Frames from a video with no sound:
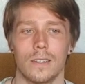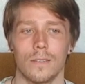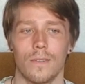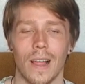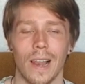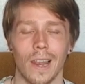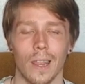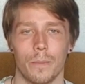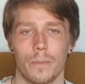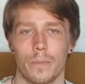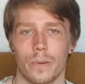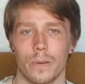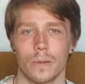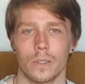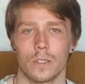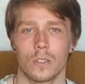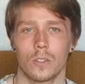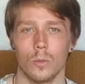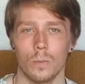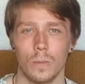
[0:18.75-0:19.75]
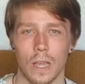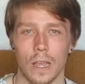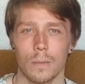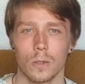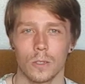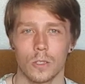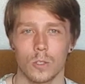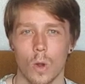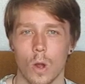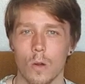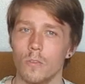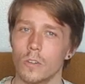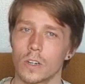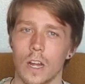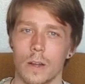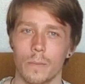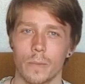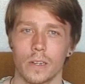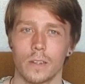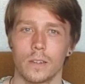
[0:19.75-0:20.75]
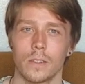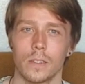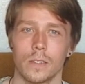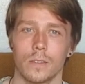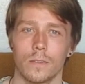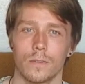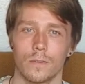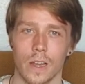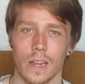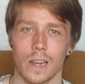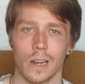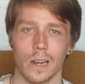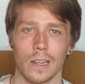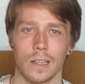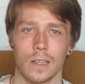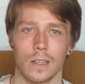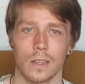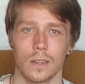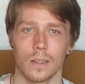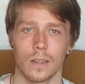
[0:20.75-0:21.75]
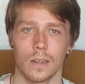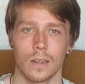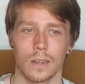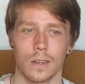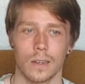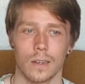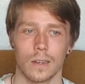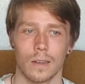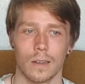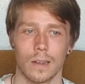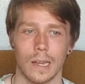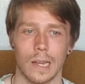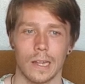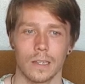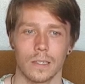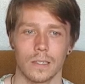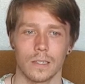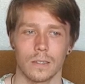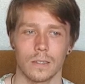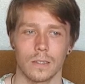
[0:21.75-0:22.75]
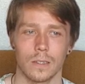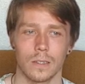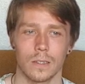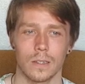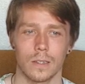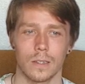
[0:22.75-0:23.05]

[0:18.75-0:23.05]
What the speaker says: develop to be able to overcome it finally. And